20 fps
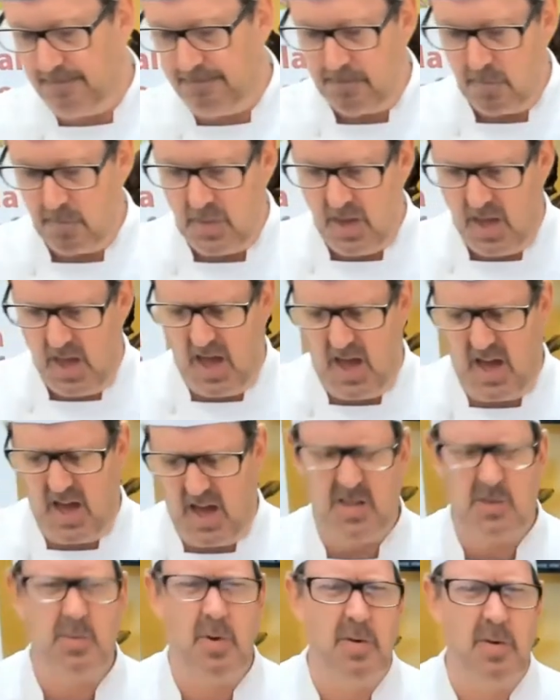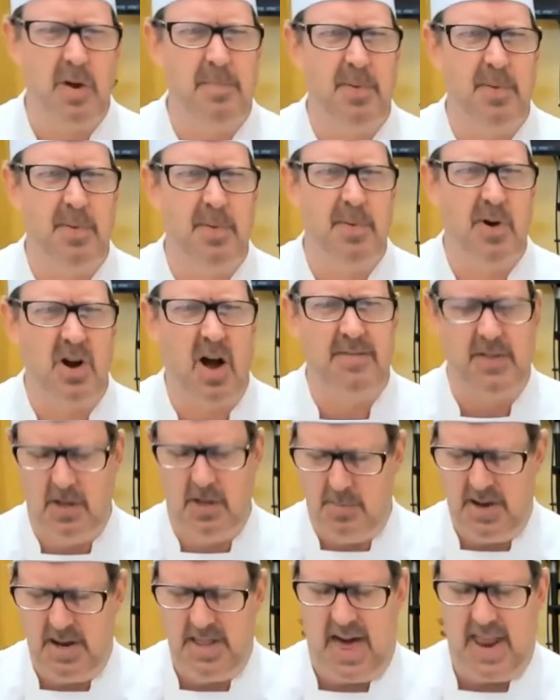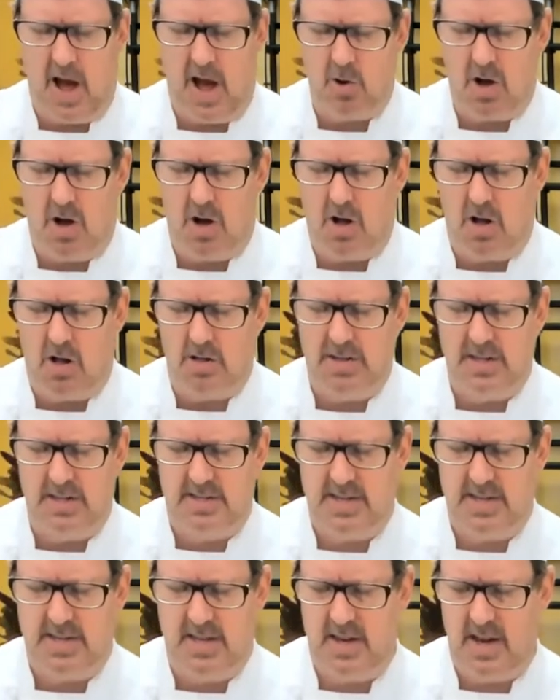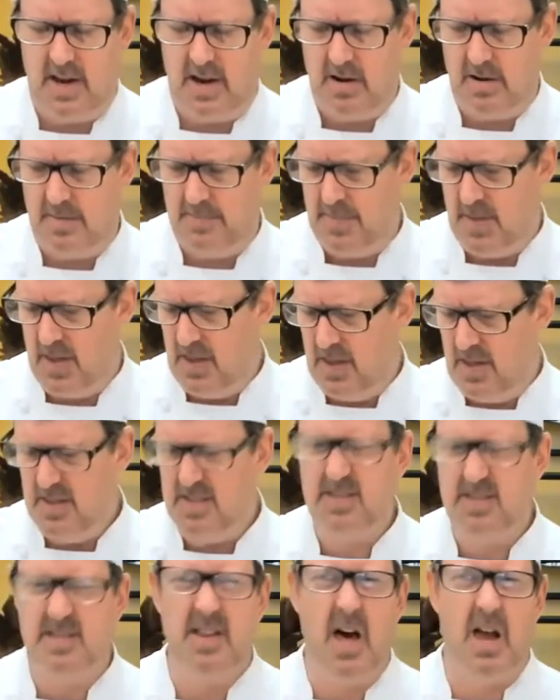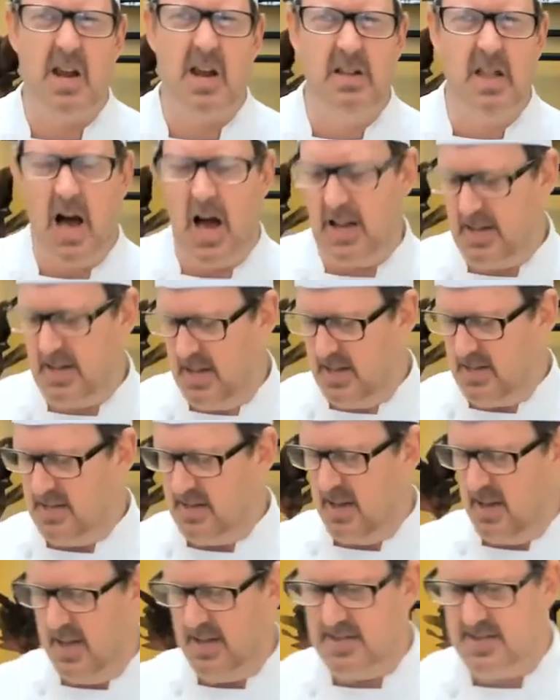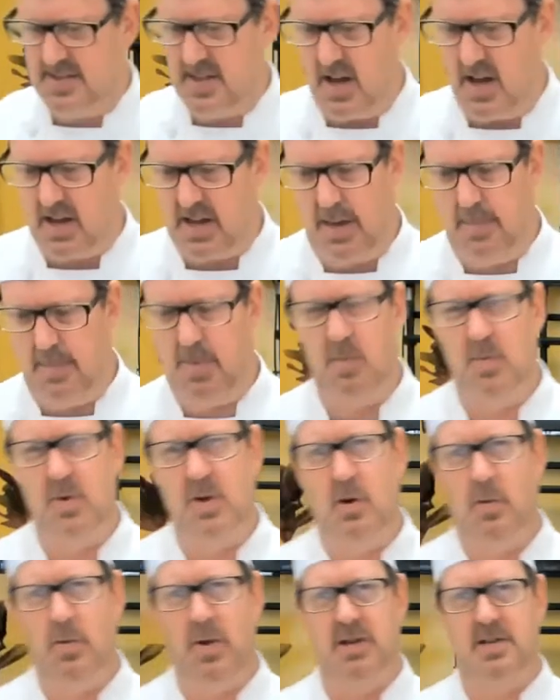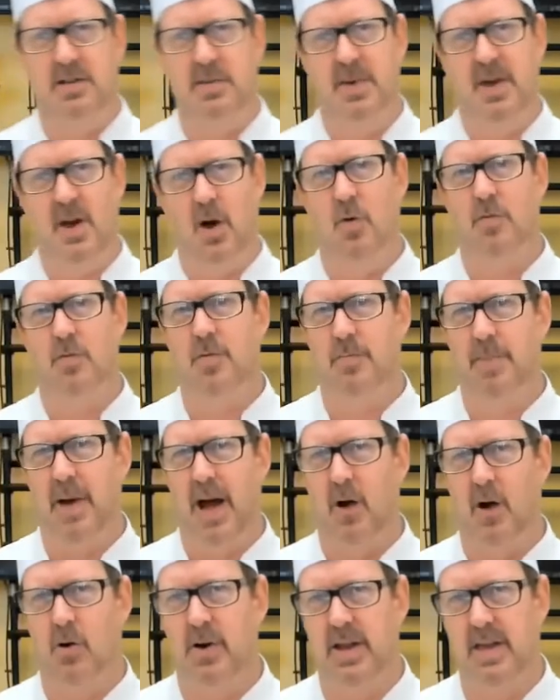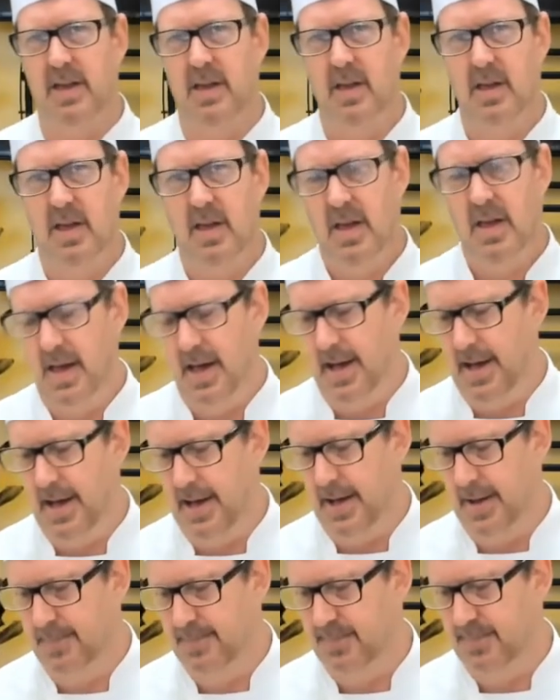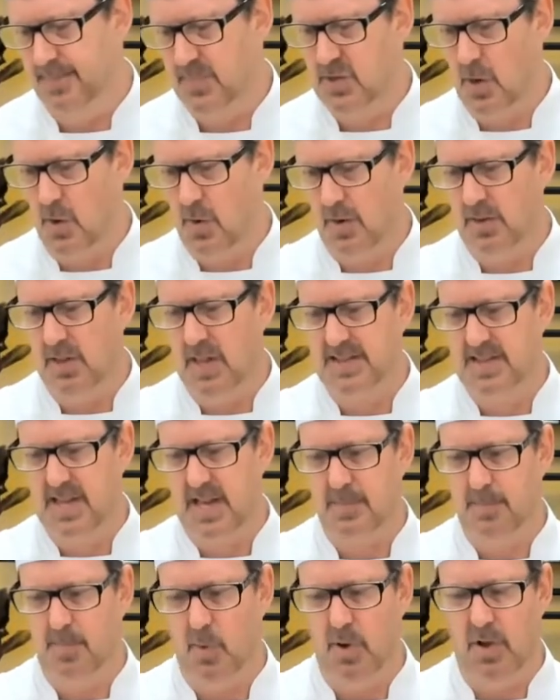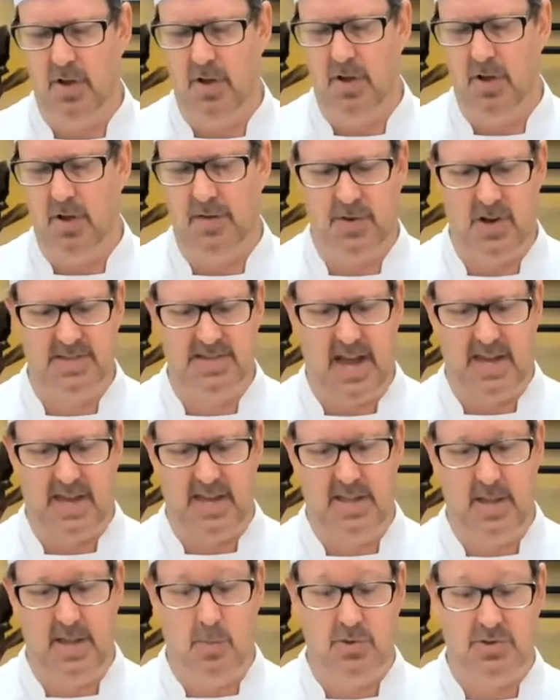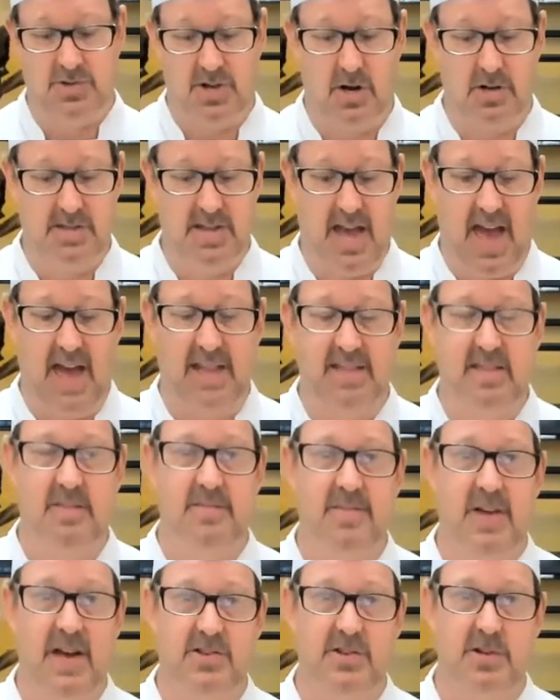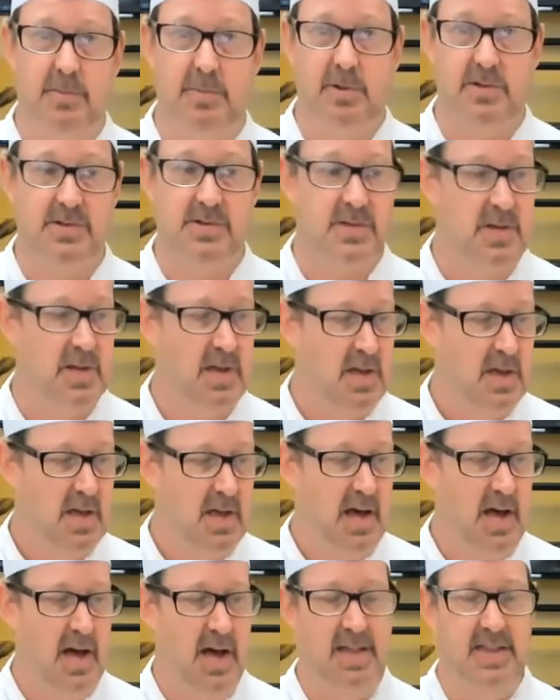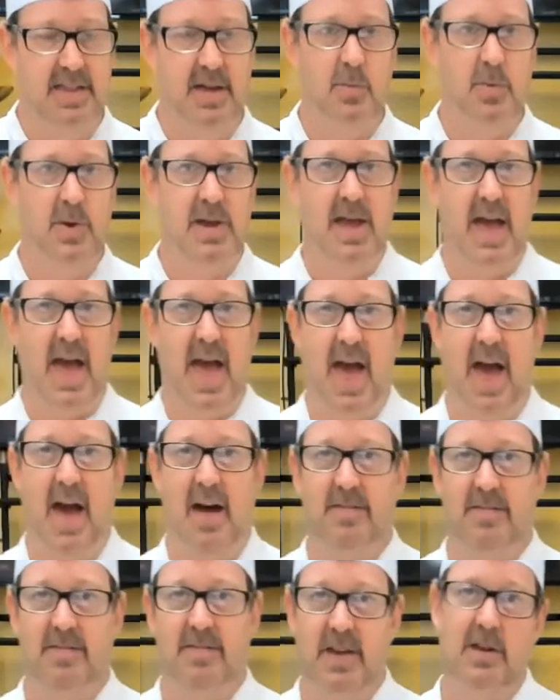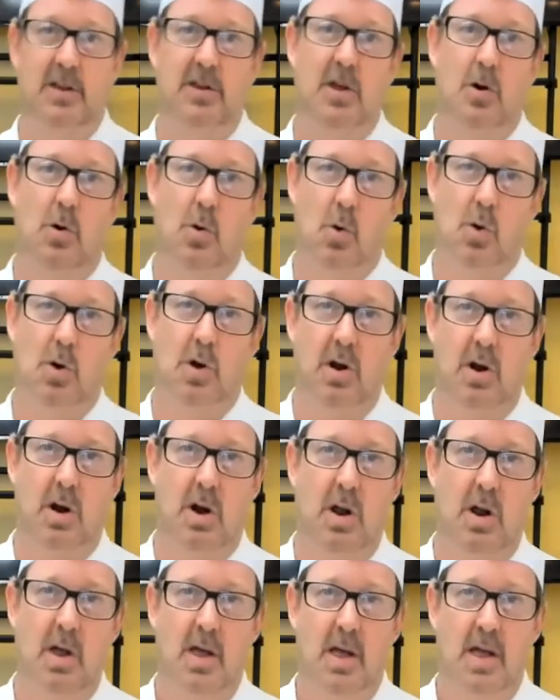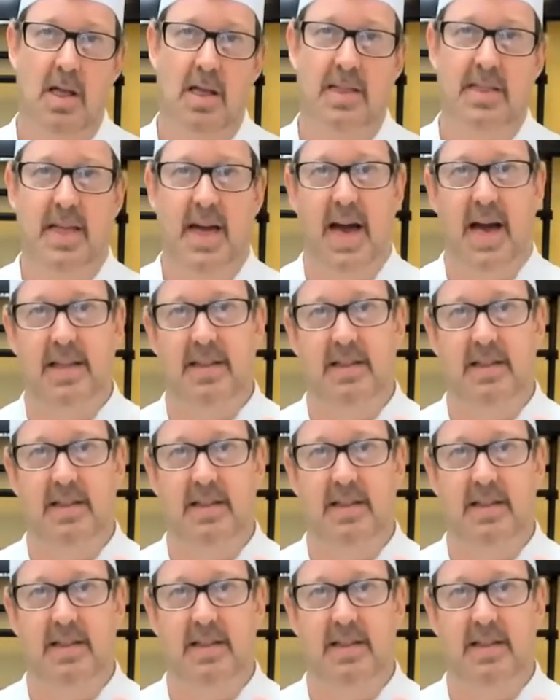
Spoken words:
because we want to burn off a little bit of that alcohol that's in there. There's not a lot in sake, but we don't want it to be overpowering. So I'll let that boil for a second, then we'll start to add the vegetables that we have in the order that